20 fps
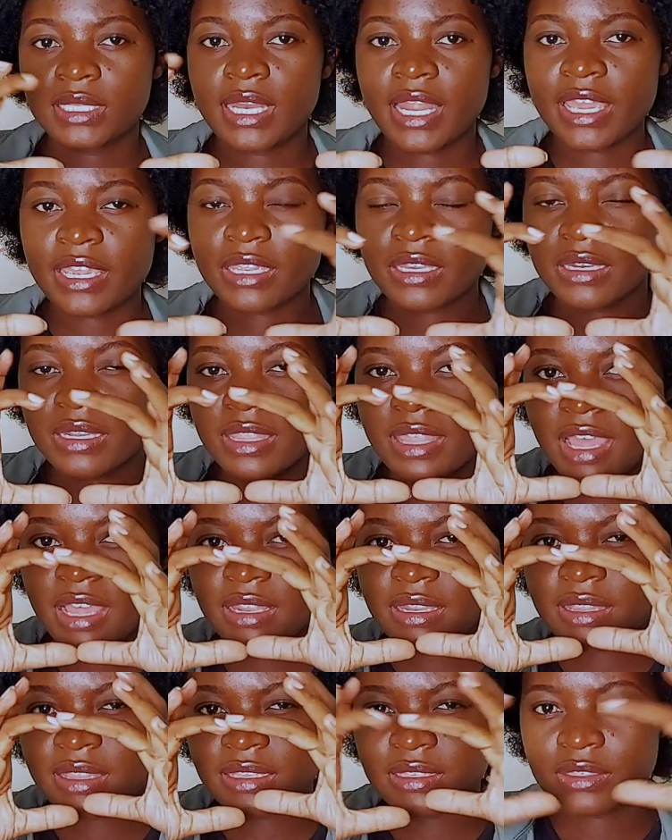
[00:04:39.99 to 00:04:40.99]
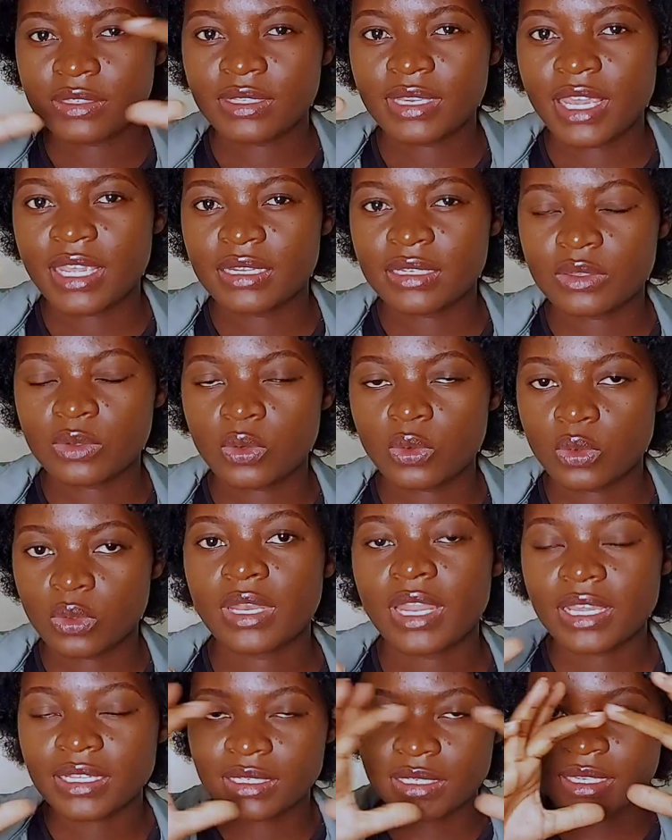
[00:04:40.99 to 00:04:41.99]
like there are these lights
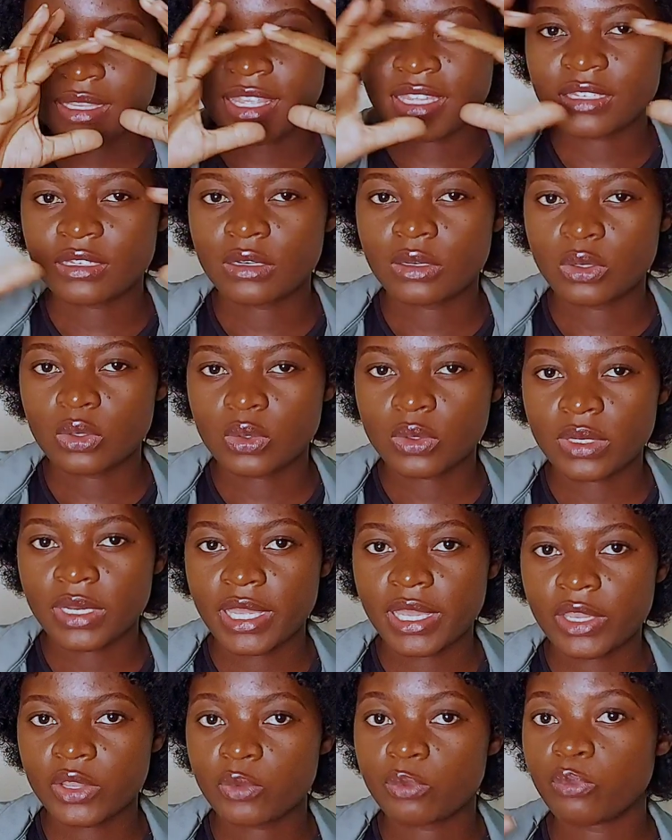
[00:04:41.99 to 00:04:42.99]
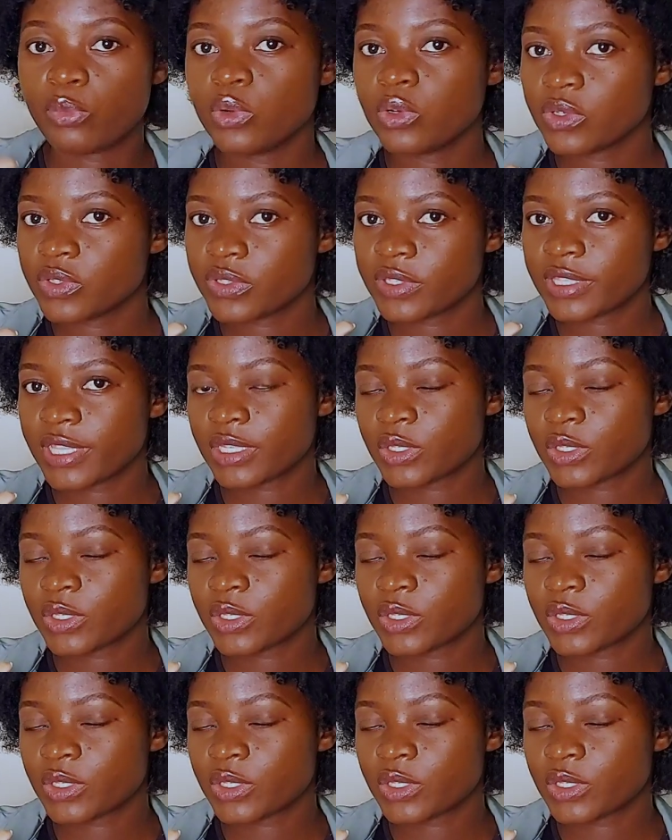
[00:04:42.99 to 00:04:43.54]
like that look like books.